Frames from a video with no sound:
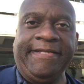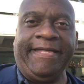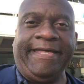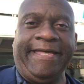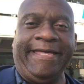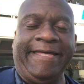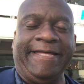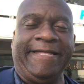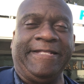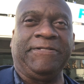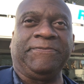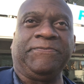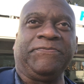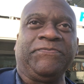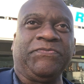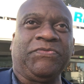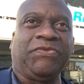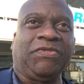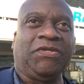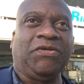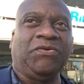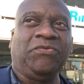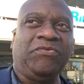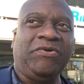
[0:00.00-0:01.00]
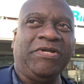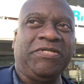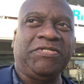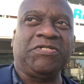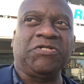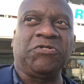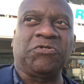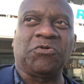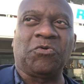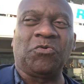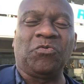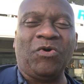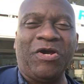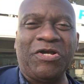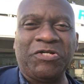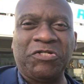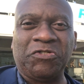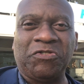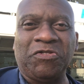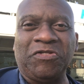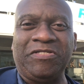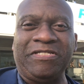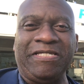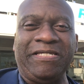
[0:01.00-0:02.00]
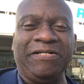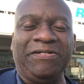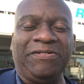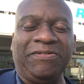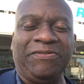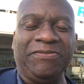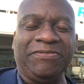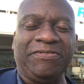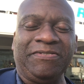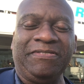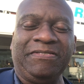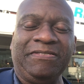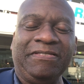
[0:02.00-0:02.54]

And RingCentral rushed the deal